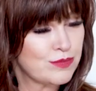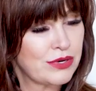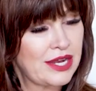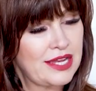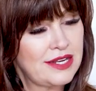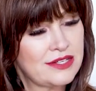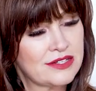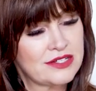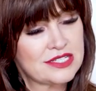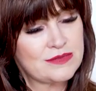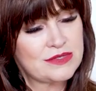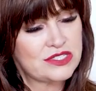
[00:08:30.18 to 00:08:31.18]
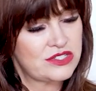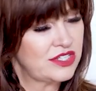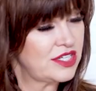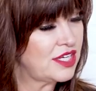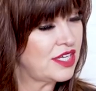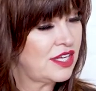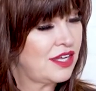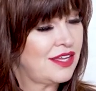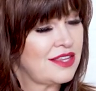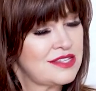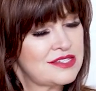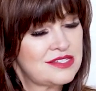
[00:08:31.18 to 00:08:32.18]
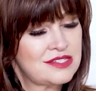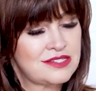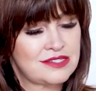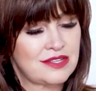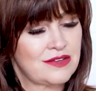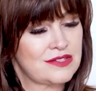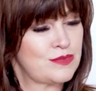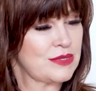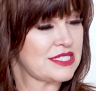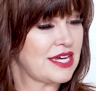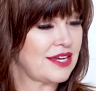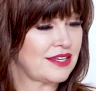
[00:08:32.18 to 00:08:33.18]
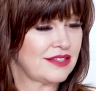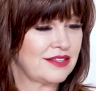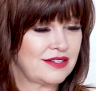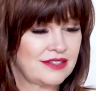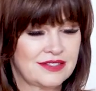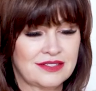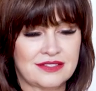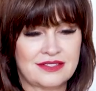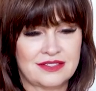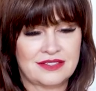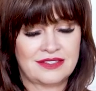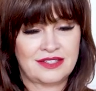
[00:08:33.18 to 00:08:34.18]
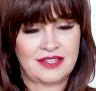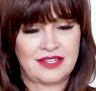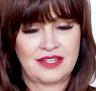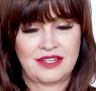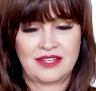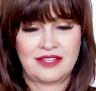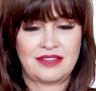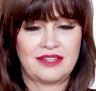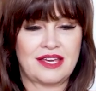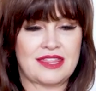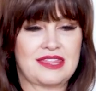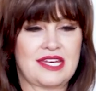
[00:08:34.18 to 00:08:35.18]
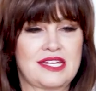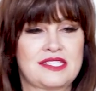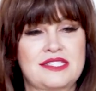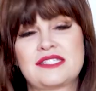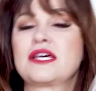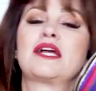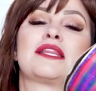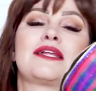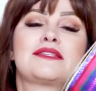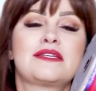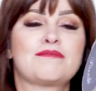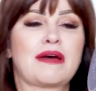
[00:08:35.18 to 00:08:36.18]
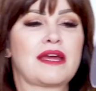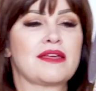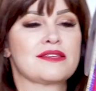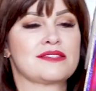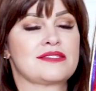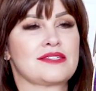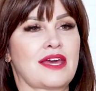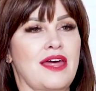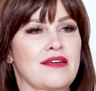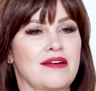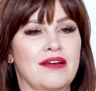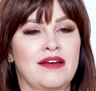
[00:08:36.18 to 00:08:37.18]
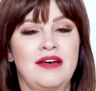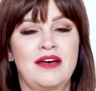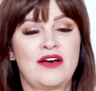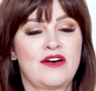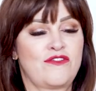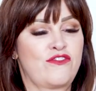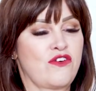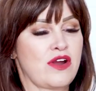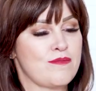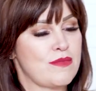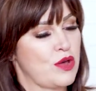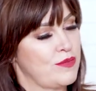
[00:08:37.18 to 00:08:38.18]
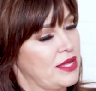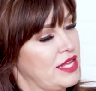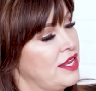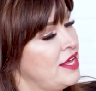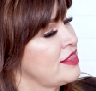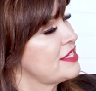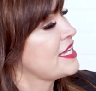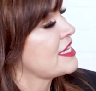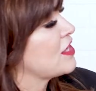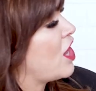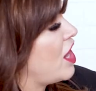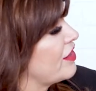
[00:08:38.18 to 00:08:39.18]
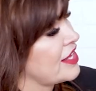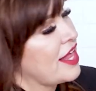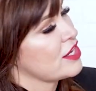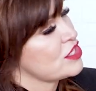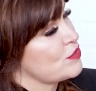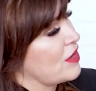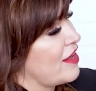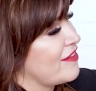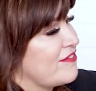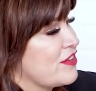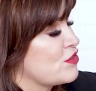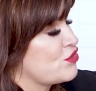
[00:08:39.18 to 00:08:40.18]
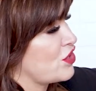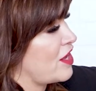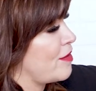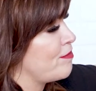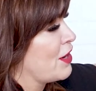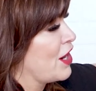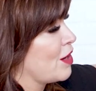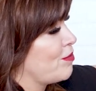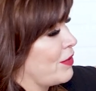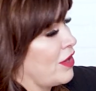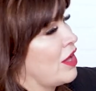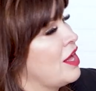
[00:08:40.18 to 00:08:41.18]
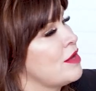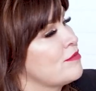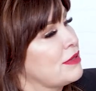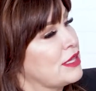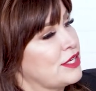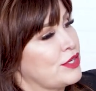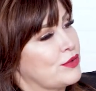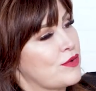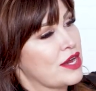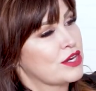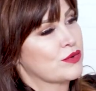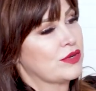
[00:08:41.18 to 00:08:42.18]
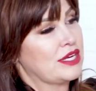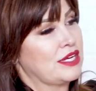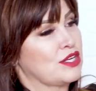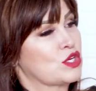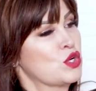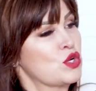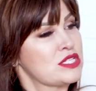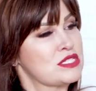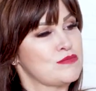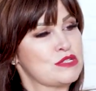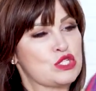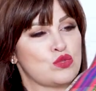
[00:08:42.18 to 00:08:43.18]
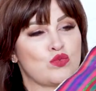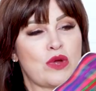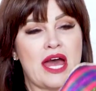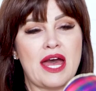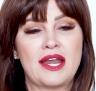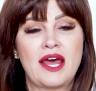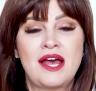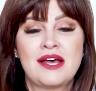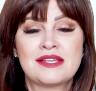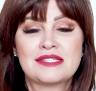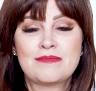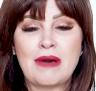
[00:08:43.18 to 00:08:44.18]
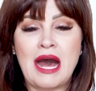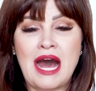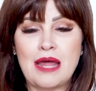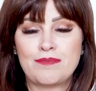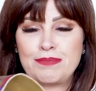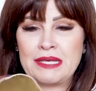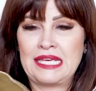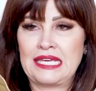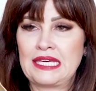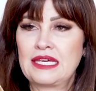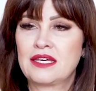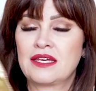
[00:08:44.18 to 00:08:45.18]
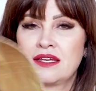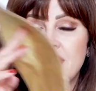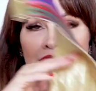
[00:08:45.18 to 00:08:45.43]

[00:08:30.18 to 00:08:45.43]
parade in your Christmas tree? This is so spectacular. Look at this. Let's admire this together for a moment. This has all the colors. We have fuchsia, purple, blue, green, Christmas red, some hot pink,